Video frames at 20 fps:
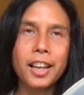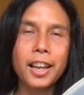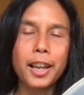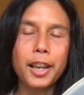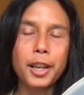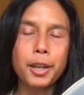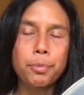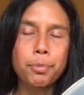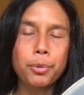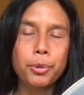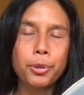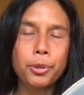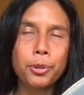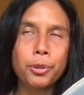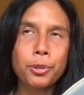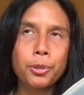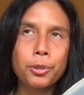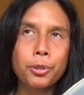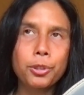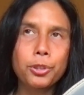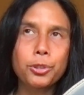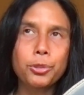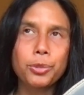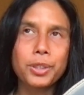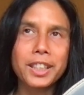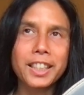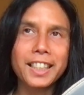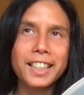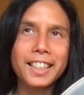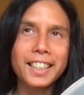April
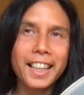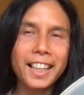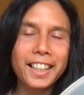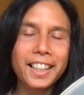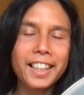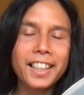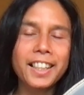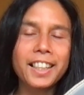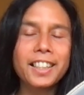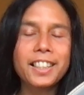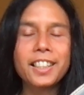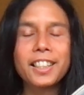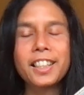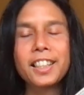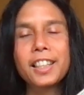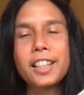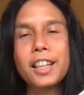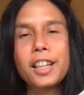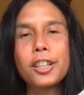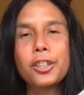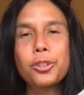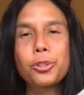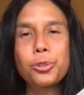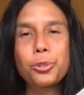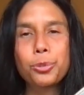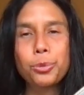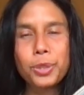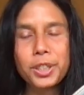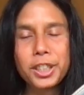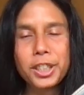22nd,
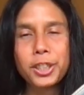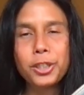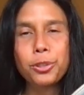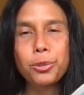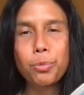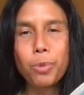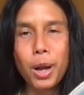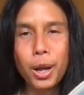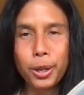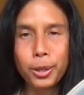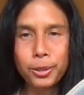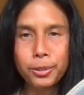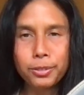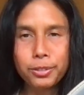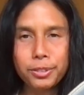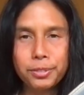2012,